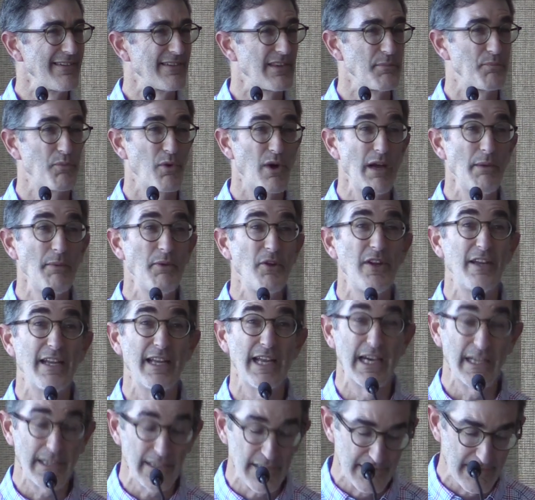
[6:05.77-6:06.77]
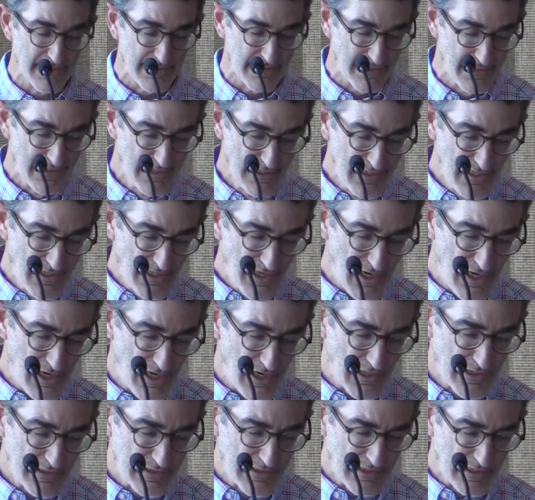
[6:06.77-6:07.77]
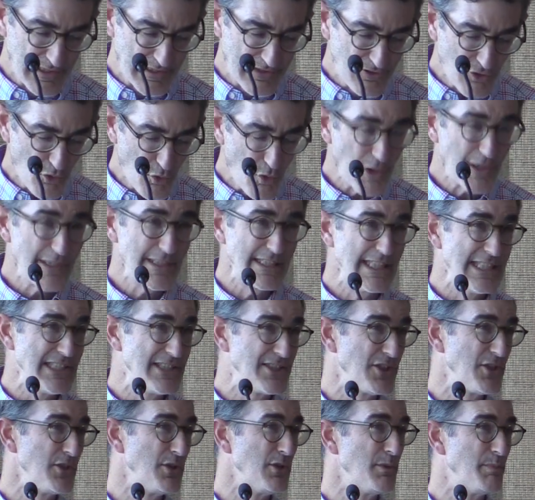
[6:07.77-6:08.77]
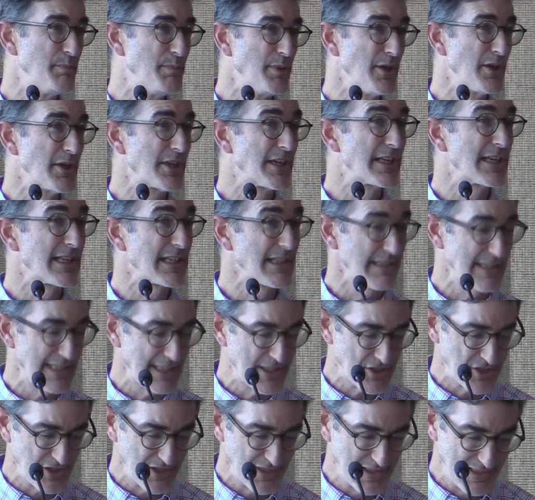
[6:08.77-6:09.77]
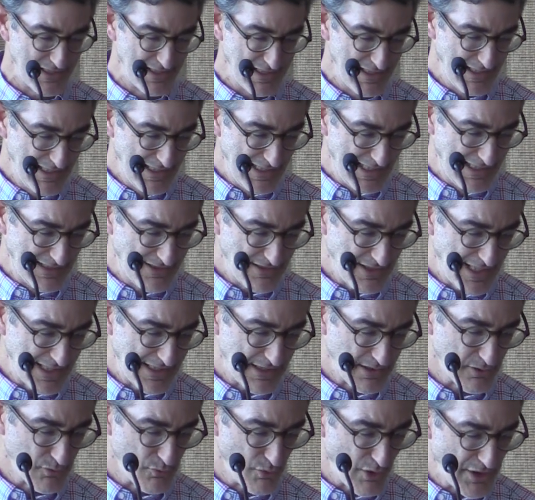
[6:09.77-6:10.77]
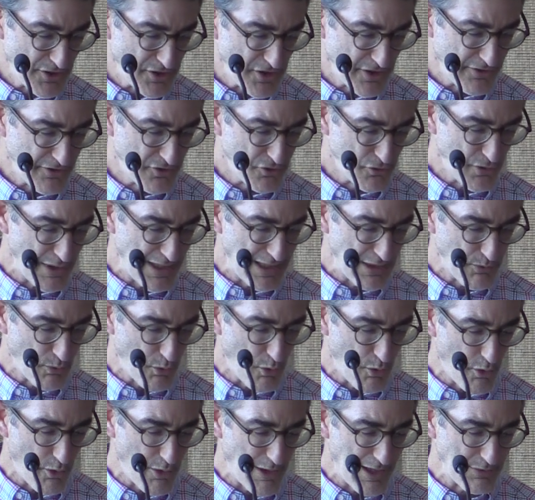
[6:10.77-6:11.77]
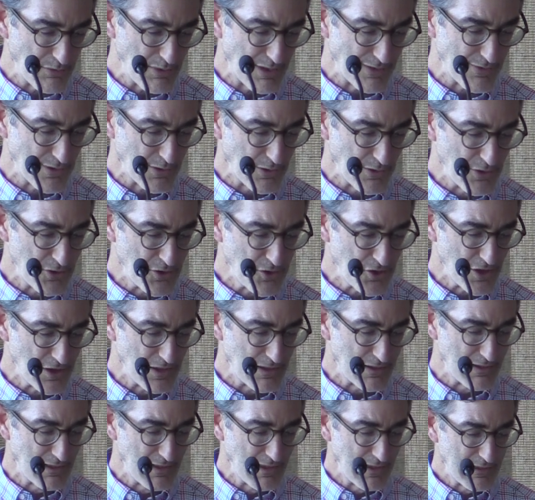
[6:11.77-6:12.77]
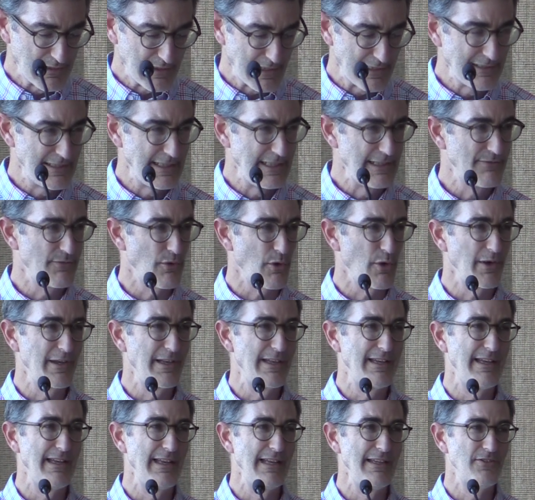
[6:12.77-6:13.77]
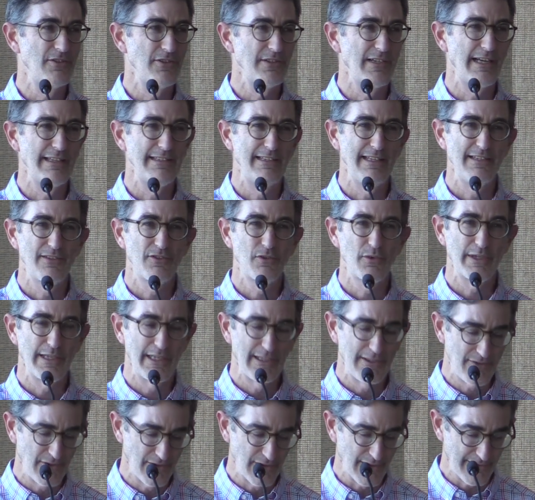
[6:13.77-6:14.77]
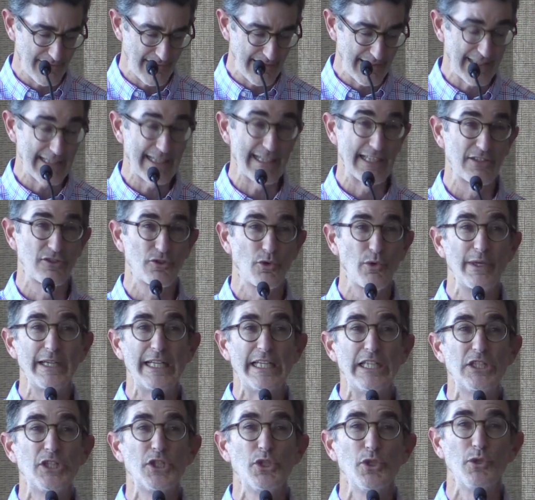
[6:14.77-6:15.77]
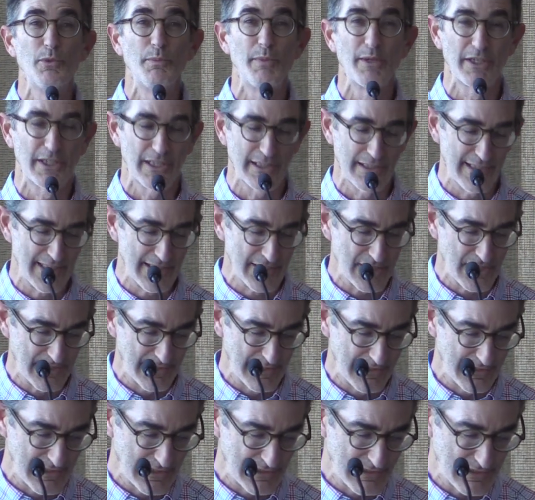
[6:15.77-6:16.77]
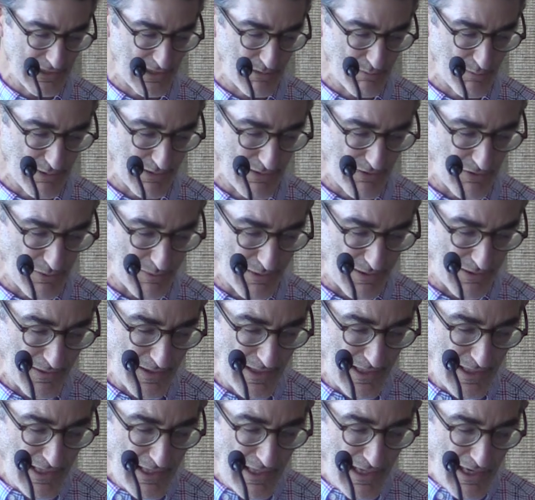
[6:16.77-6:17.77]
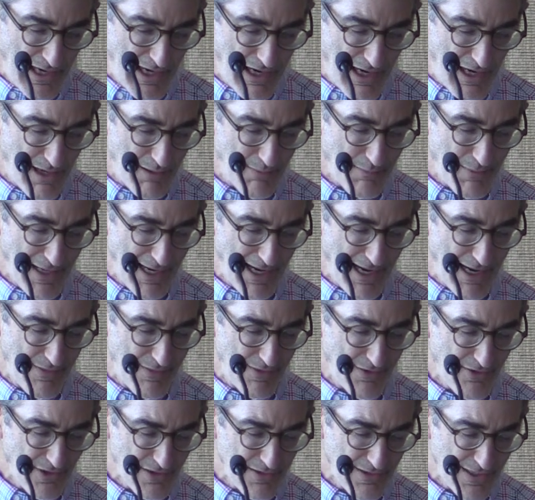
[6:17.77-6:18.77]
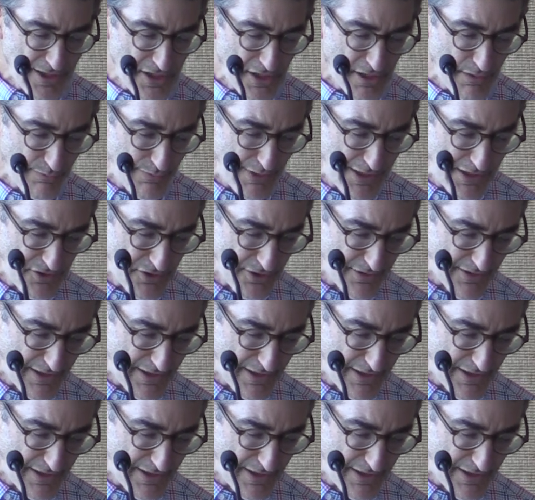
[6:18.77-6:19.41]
the primary editor on a 22-book collection entitled Russia's Great War and Revolution, 1914 to 1922. I'll say it again, 22-book collection. It's unbelievable. And this collection features